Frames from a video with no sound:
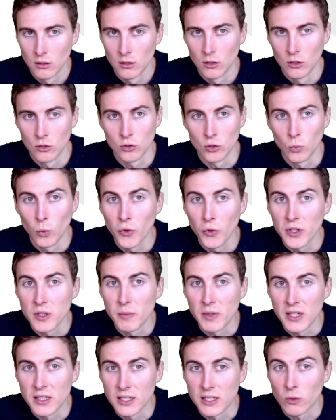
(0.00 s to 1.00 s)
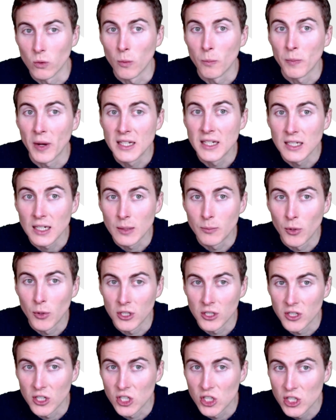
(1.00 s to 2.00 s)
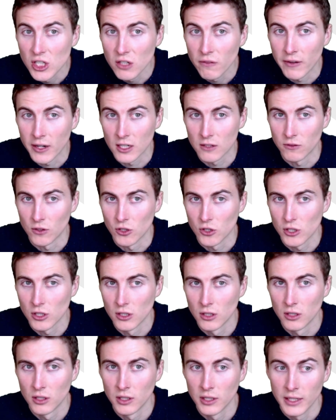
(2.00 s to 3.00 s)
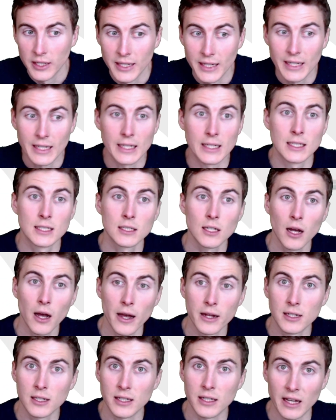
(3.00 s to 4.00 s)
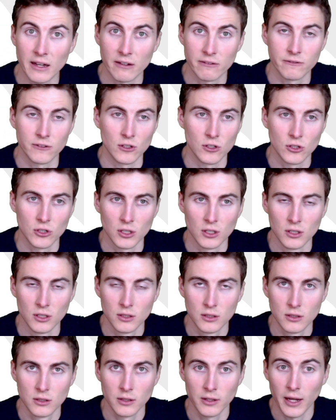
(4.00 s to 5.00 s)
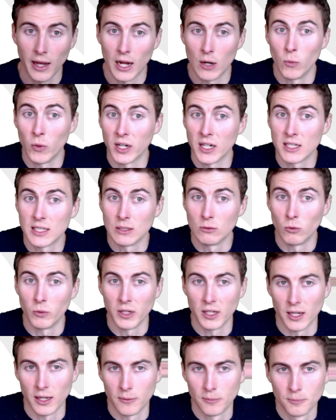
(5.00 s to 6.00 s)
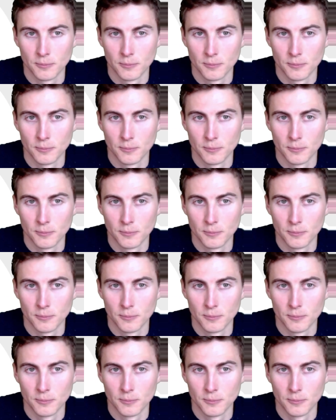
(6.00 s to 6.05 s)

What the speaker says: So what this means is that we're basically putting the g of x function inside the f function, and we're going to see what we get.